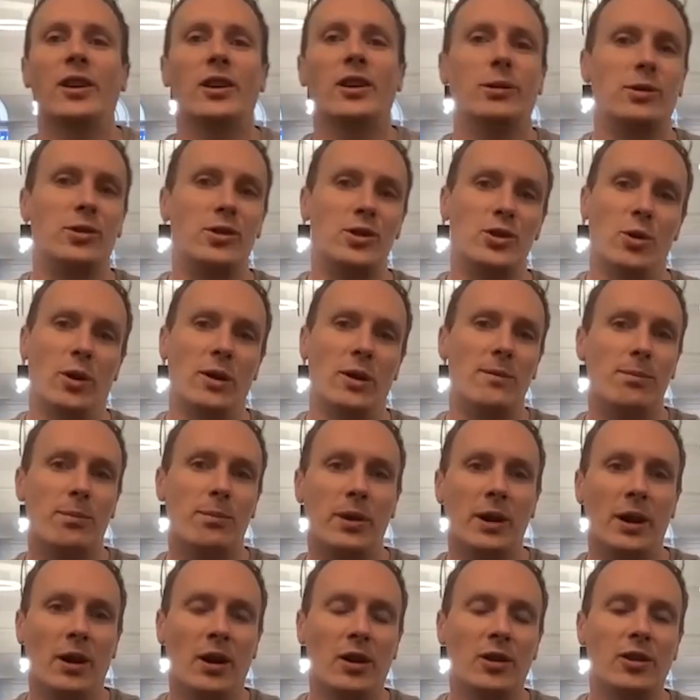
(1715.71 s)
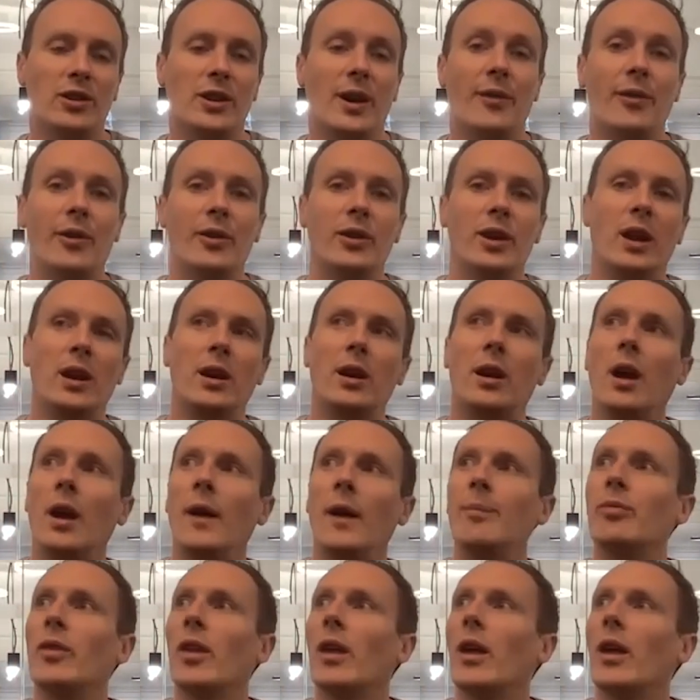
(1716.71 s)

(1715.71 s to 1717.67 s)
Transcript: There's joint PR stuff, and then